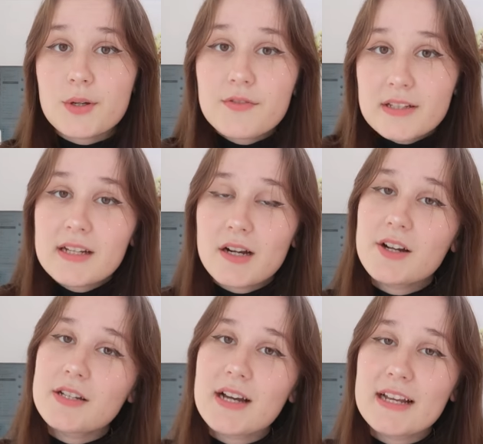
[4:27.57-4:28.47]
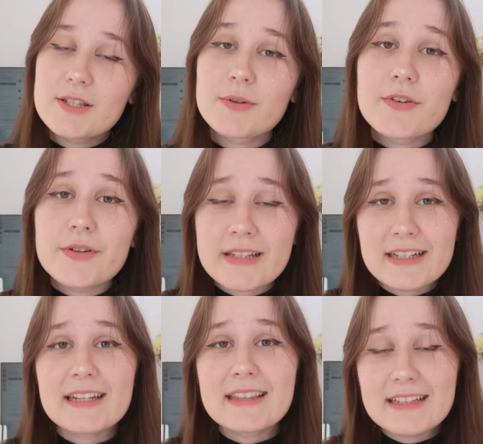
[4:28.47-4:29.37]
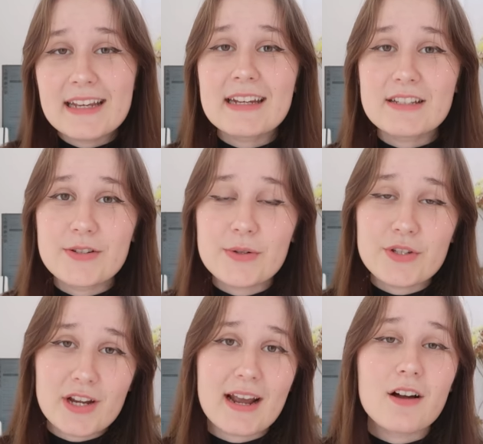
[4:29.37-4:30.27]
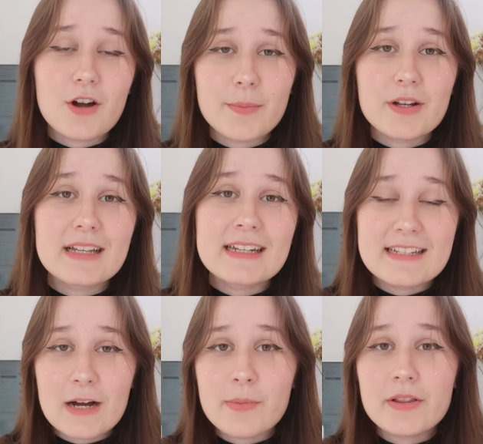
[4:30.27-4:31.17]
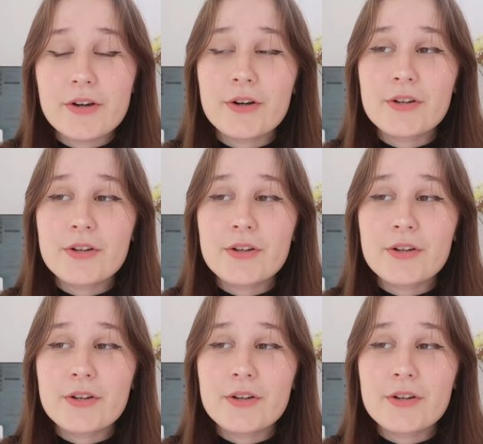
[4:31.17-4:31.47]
So I really encourage you guys to, of course, click the link to check out Combo Cleaner down below.